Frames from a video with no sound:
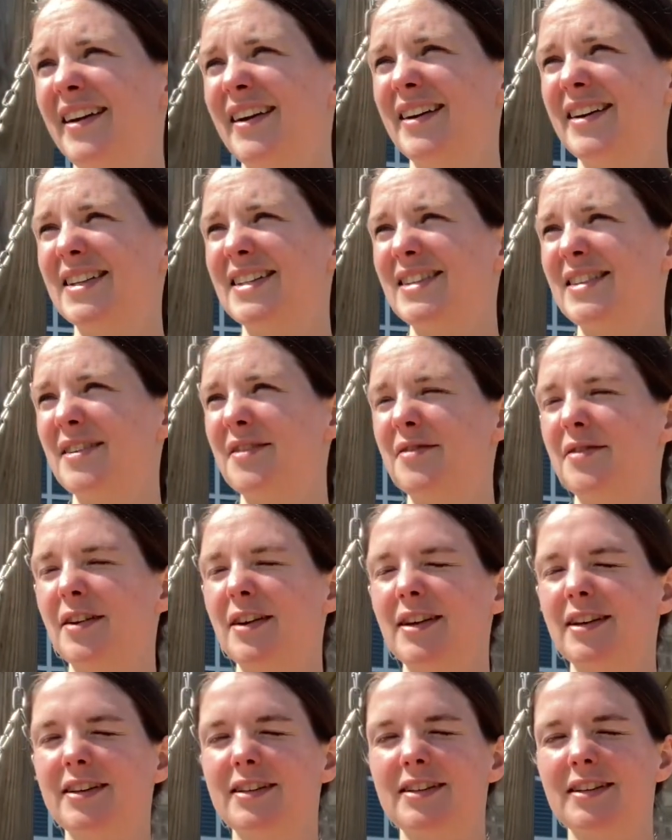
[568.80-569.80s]
it's so
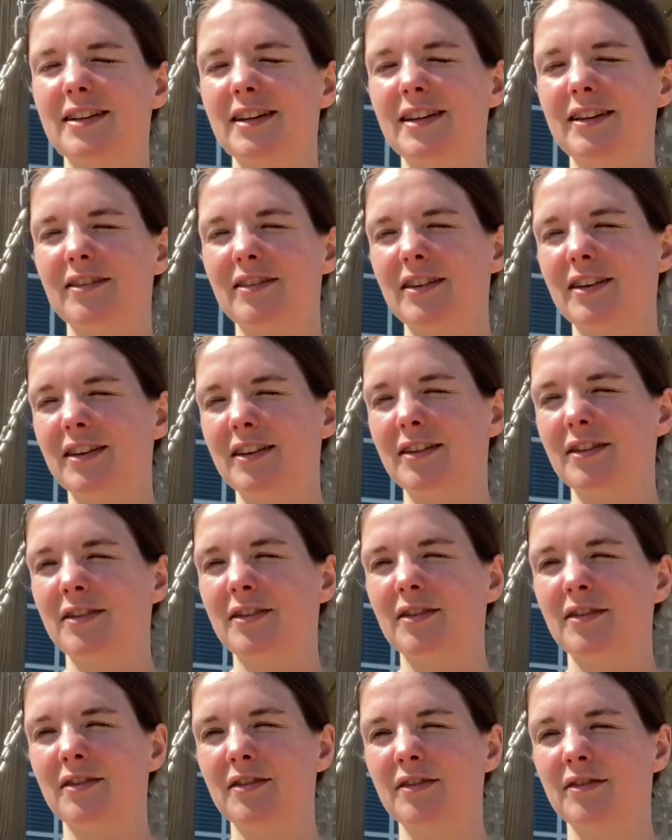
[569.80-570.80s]
funny to think, like,
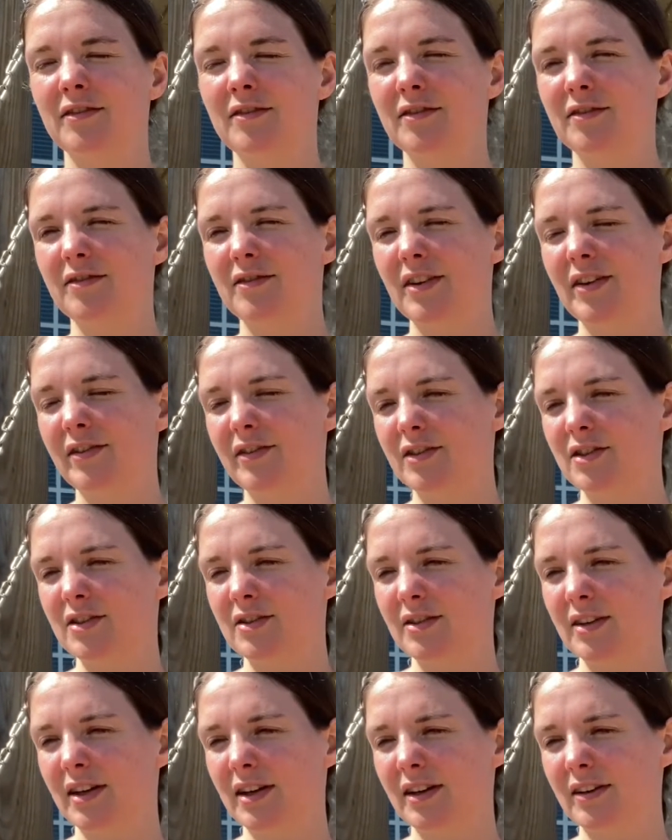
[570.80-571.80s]
even
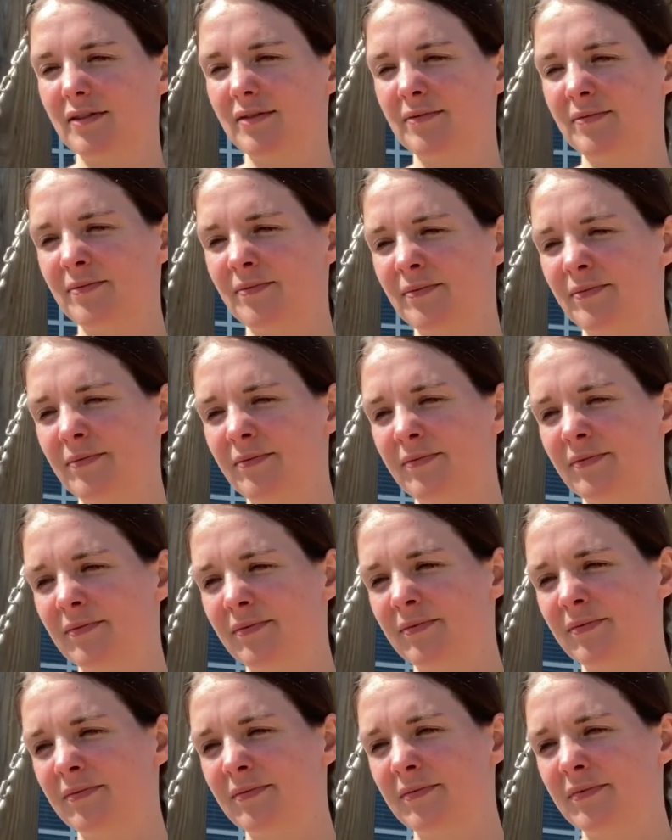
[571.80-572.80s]
just like
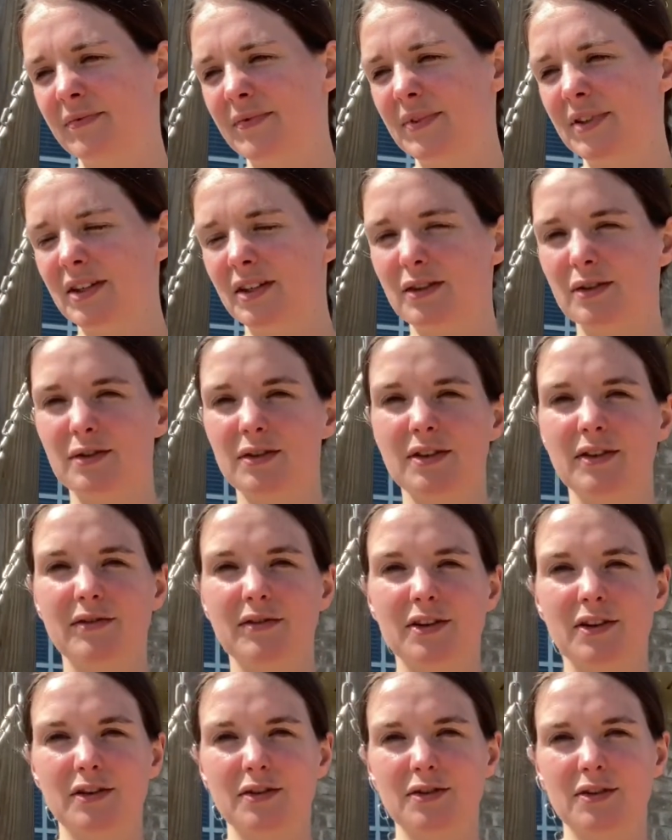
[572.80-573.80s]
6 or
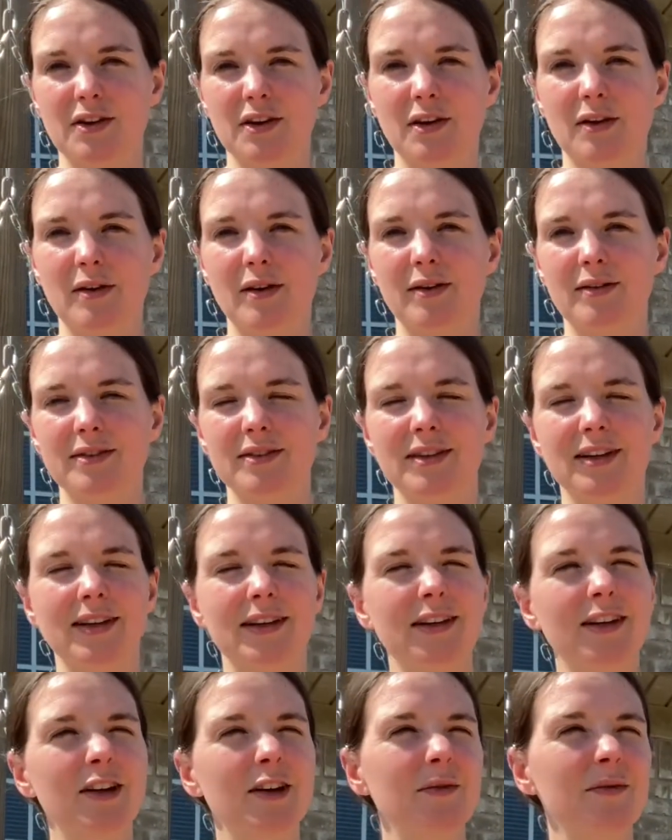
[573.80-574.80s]
7 years ago, I was like,
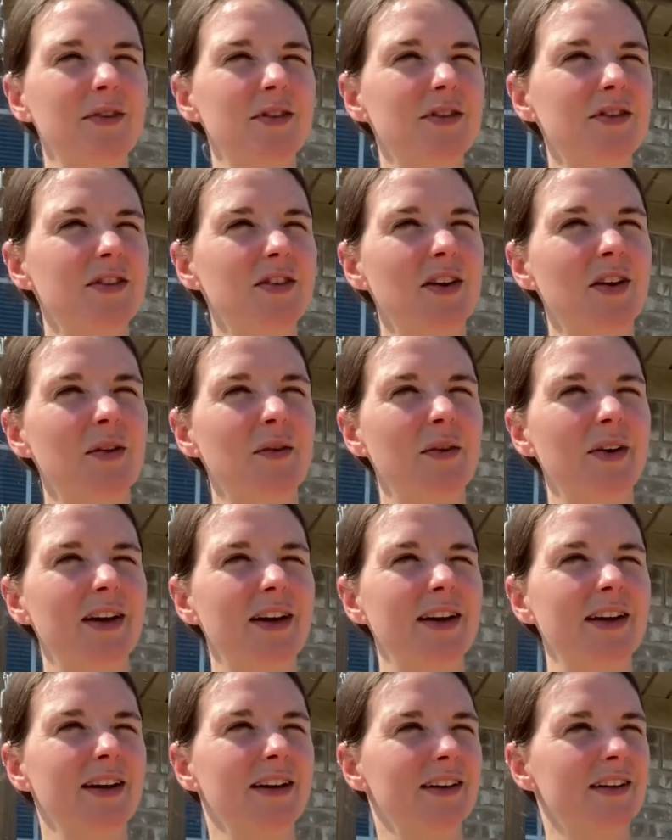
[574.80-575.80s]
nope, there's no
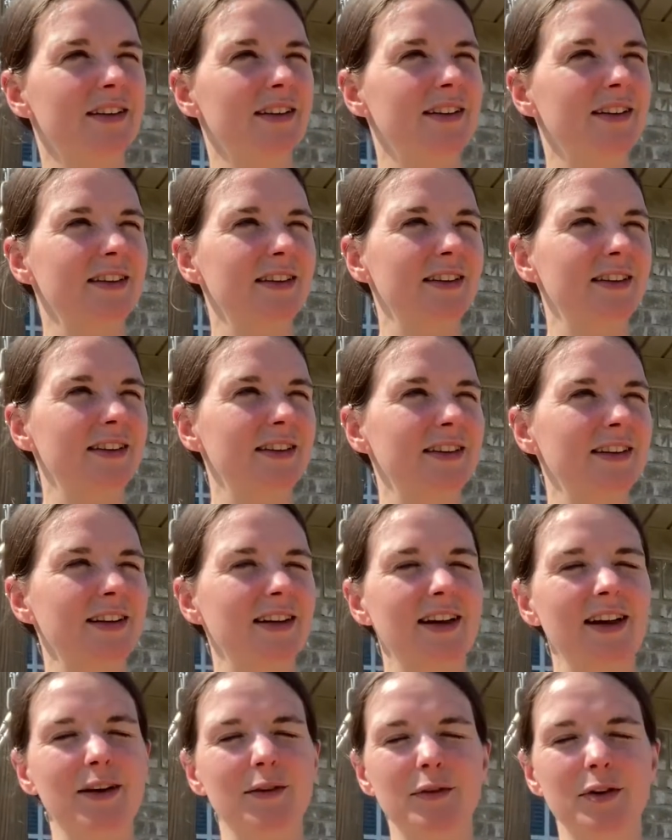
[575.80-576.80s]
way that
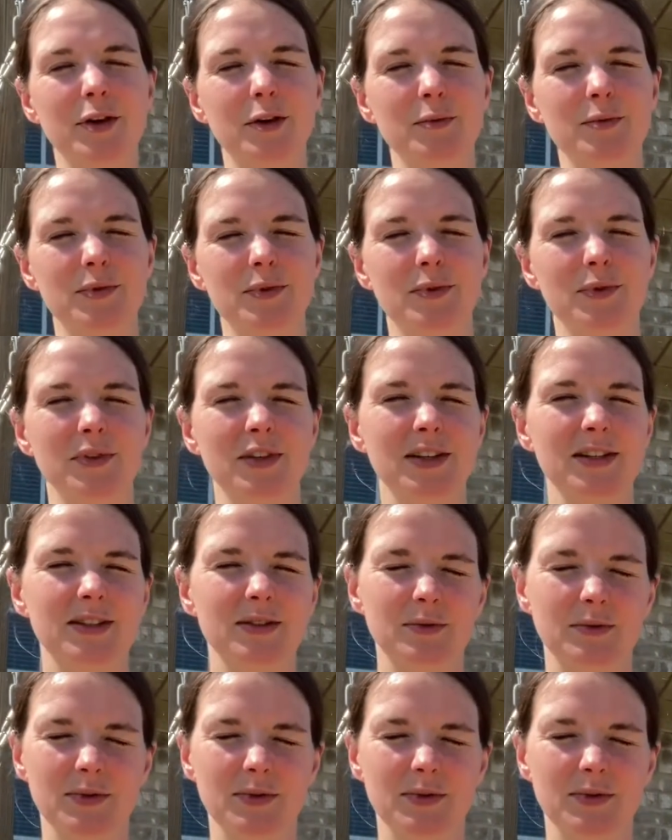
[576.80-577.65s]
I would homeschool unless